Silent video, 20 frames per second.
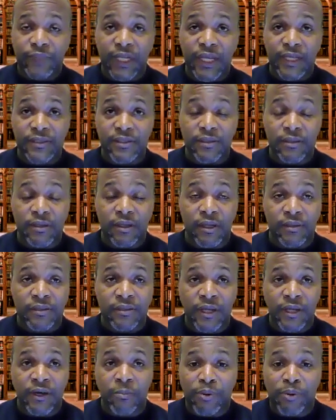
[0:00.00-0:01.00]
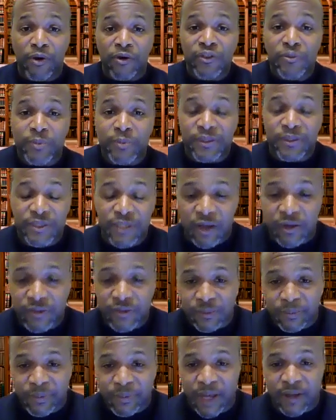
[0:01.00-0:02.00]
as Neil Postman
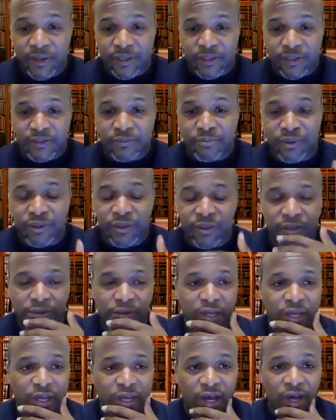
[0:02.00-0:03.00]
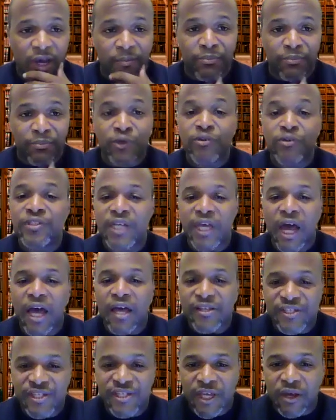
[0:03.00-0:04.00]
talks about in his book, amusing
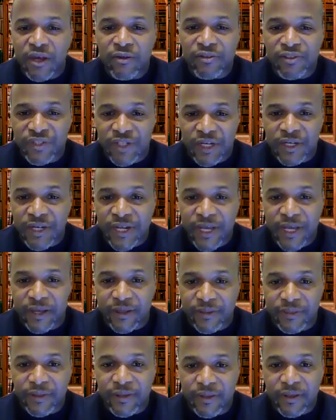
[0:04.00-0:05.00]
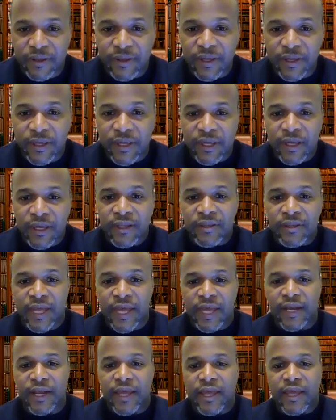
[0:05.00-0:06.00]
ourselves to death,
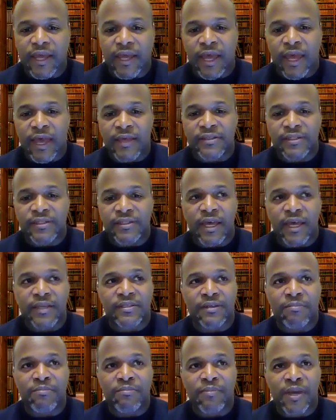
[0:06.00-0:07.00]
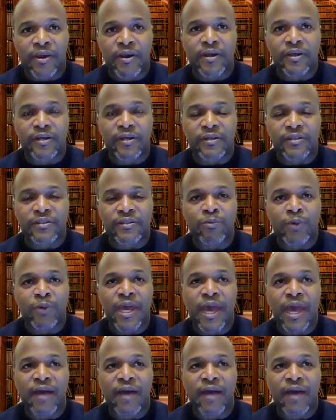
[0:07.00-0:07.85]
that as Americans, we